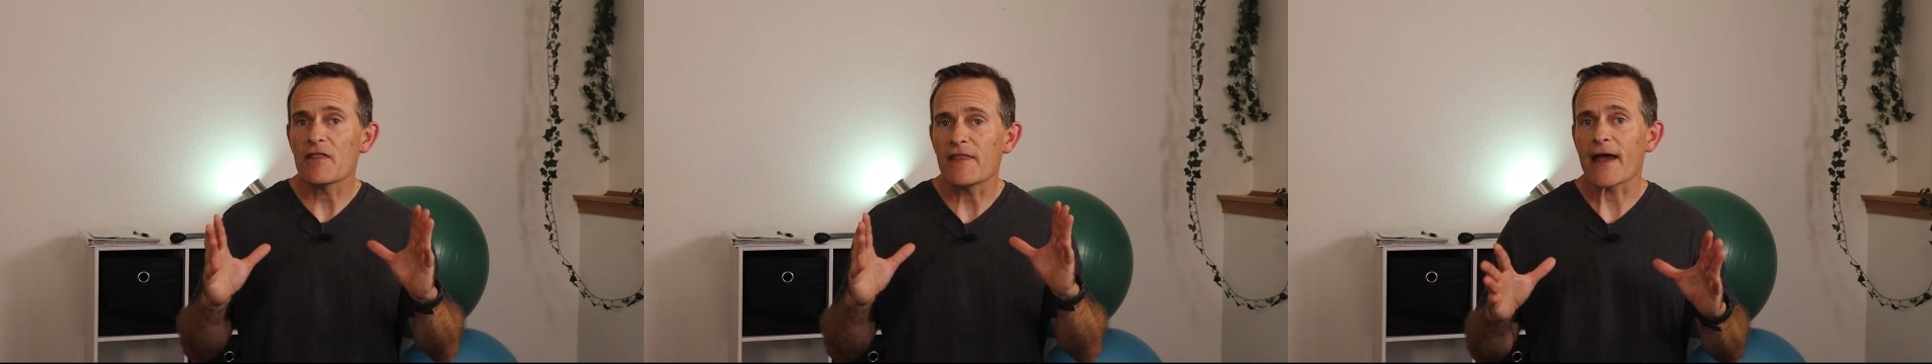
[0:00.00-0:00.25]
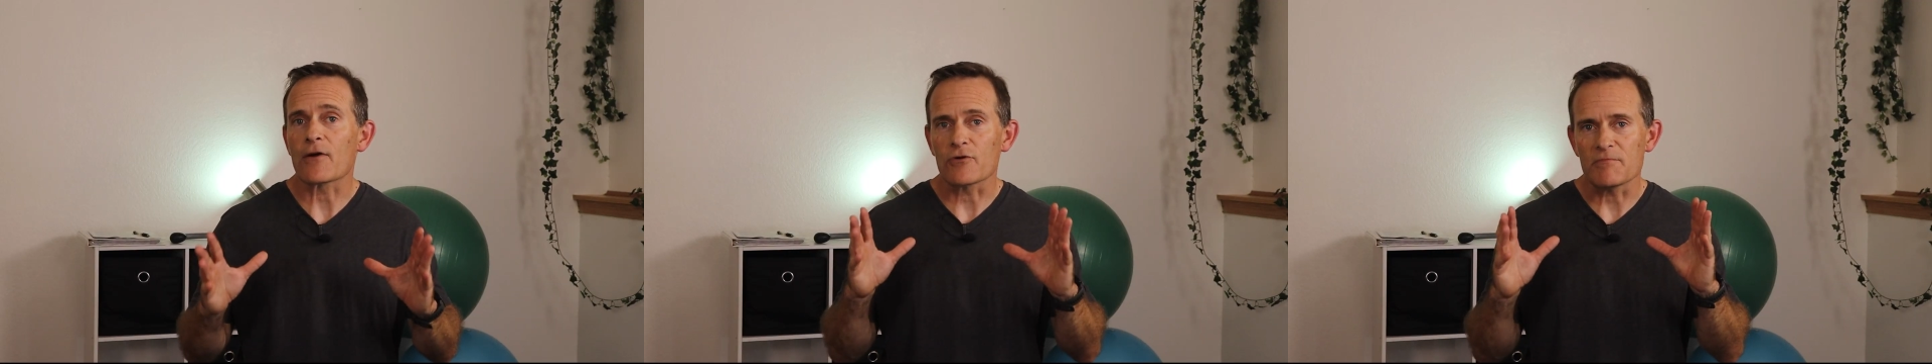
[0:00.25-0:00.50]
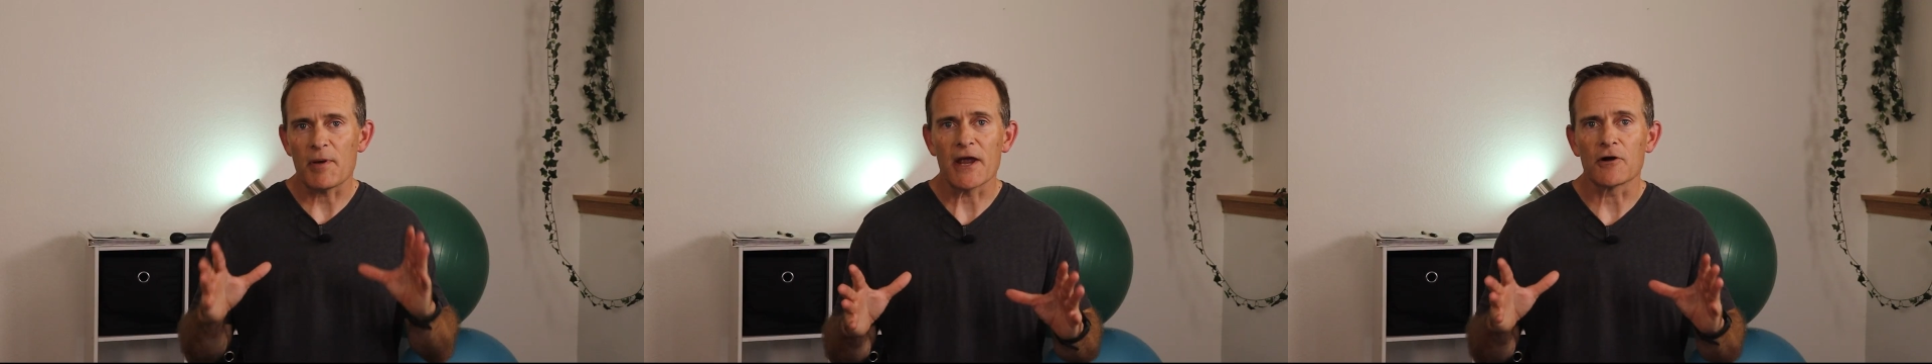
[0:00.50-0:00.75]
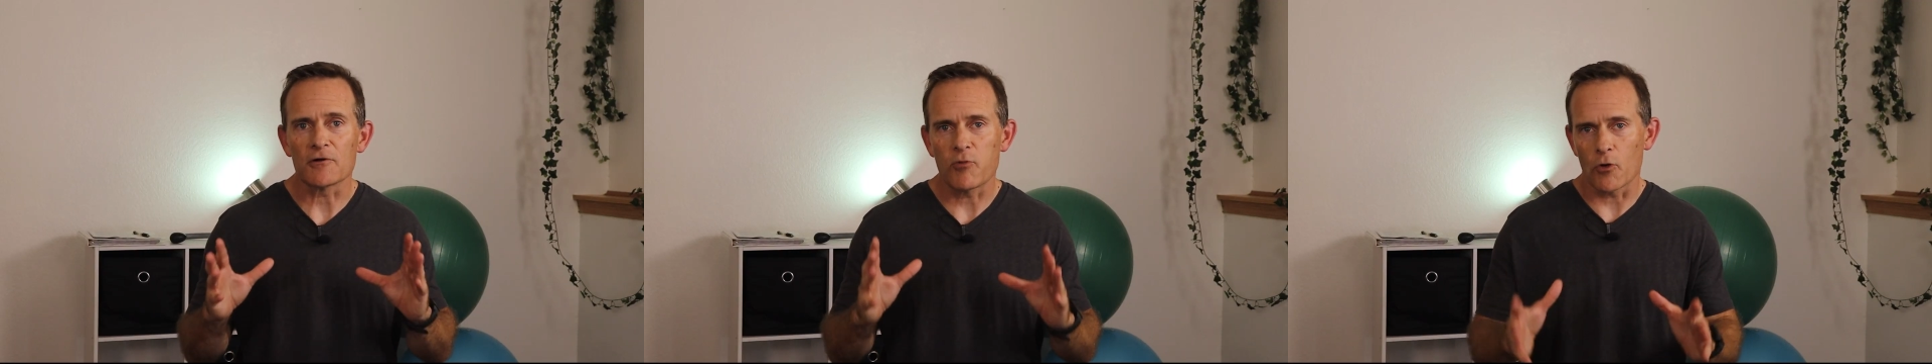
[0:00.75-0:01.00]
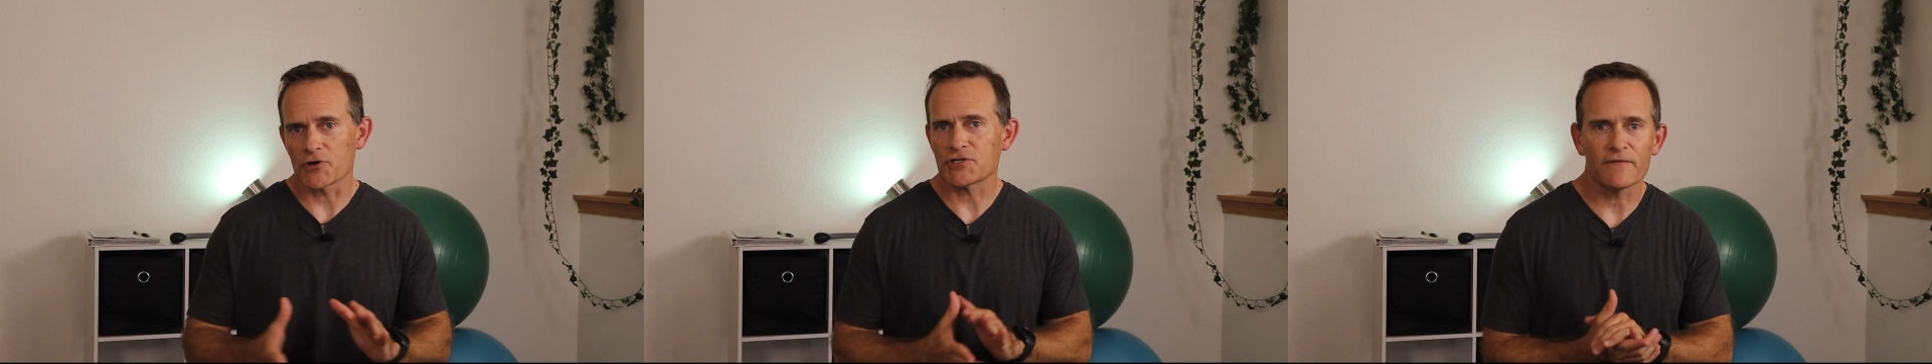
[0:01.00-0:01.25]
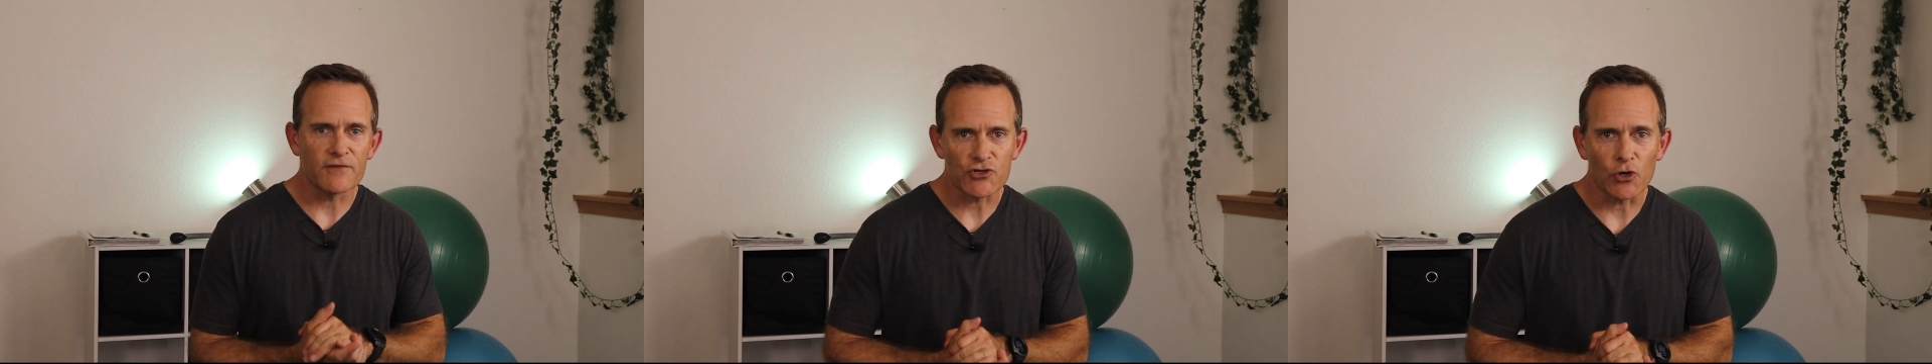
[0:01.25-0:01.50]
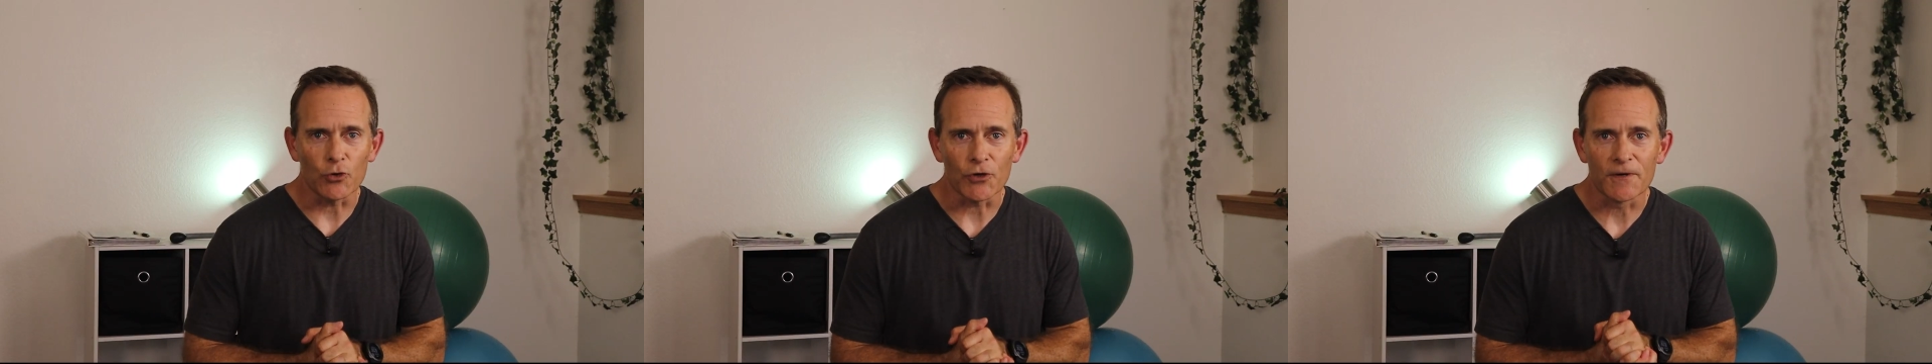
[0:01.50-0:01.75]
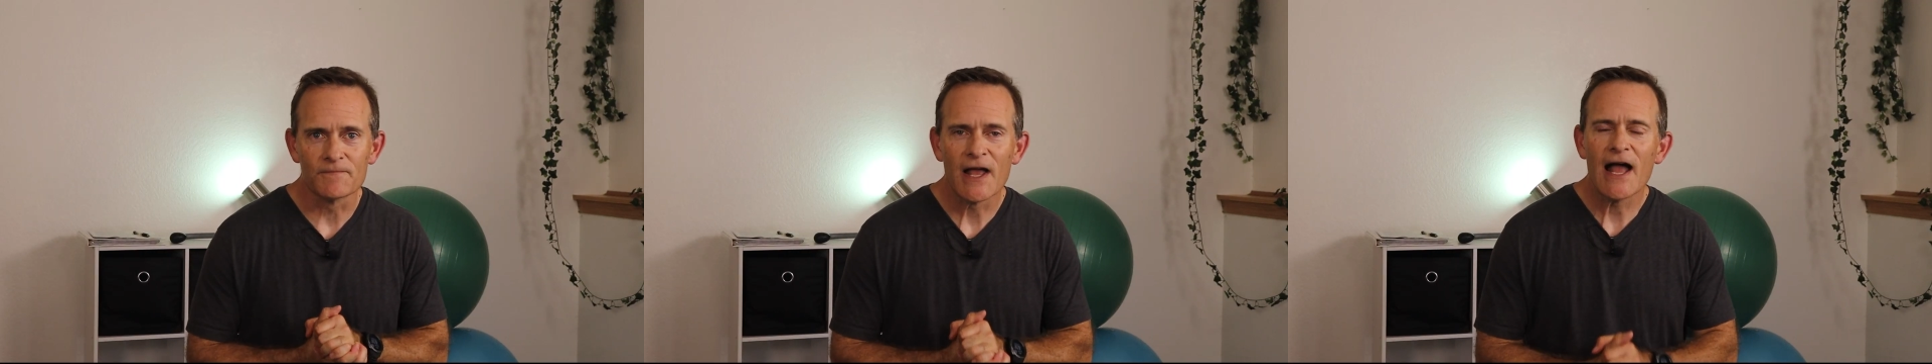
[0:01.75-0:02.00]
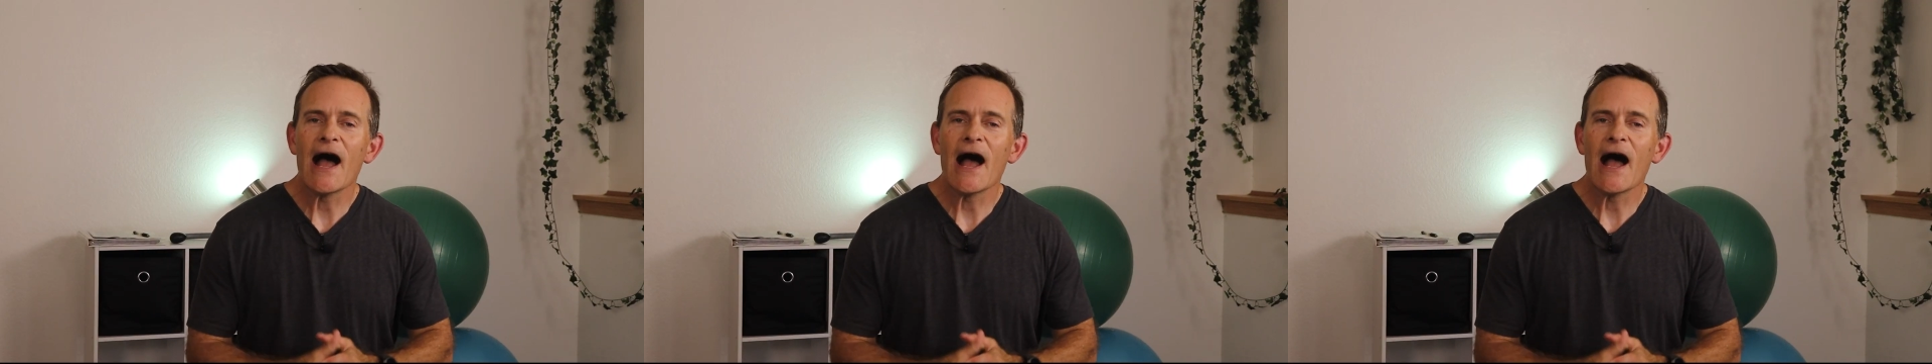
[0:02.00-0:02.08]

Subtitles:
that repaired portion of the shoulder.